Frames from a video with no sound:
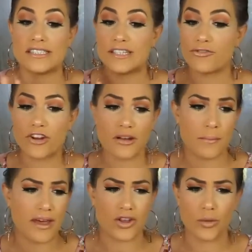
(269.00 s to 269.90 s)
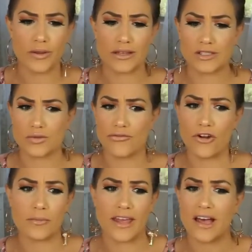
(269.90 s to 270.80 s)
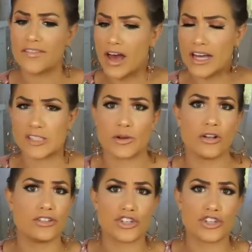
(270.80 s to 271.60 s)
Different medical bills from like the hospital,